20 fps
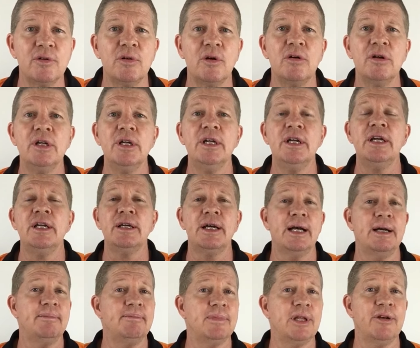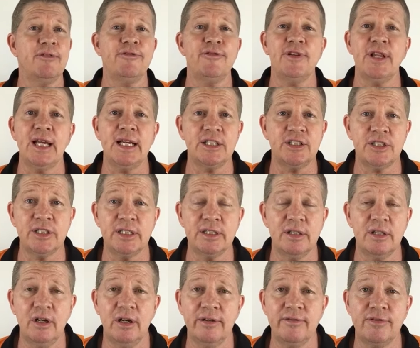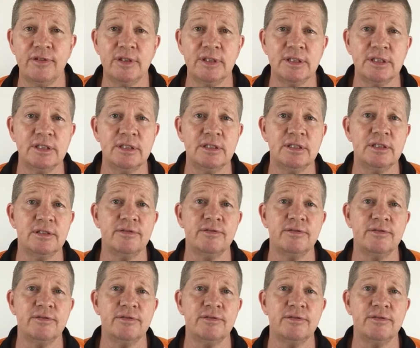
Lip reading: or a flashing light, for instance.